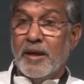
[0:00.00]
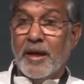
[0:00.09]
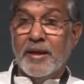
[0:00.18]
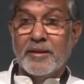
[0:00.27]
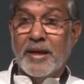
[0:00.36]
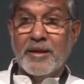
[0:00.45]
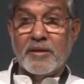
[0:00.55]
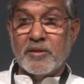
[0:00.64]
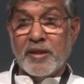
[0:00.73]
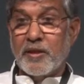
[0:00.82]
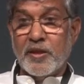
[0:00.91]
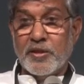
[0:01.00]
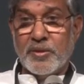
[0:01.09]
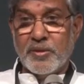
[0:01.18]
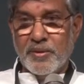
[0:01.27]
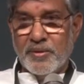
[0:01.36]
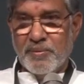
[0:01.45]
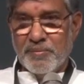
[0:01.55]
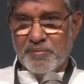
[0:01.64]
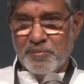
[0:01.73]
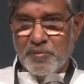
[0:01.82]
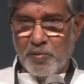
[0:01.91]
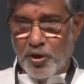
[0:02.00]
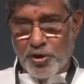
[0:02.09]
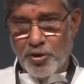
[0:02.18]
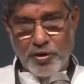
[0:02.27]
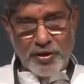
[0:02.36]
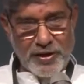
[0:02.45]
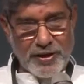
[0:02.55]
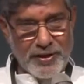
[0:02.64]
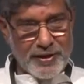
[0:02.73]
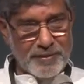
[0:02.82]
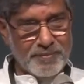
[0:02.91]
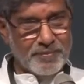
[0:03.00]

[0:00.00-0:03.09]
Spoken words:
that. And that circus was not in India.